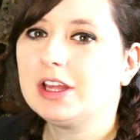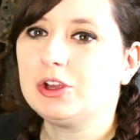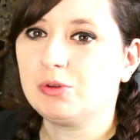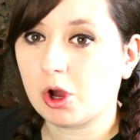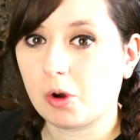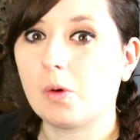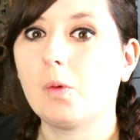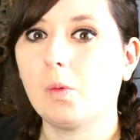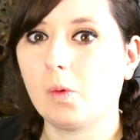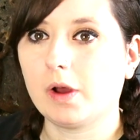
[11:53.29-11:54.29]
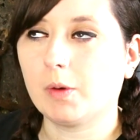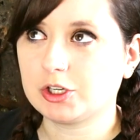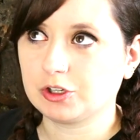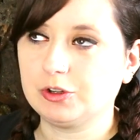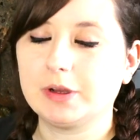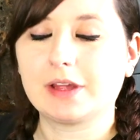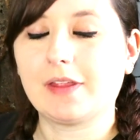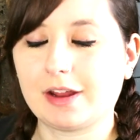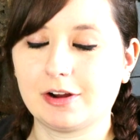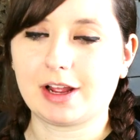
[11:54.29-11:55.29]
you know what you're doing and
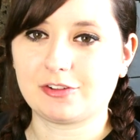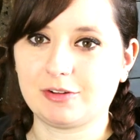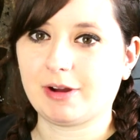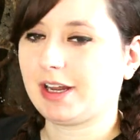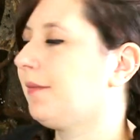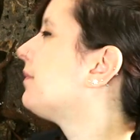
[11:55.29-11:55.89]
that you're actually ready.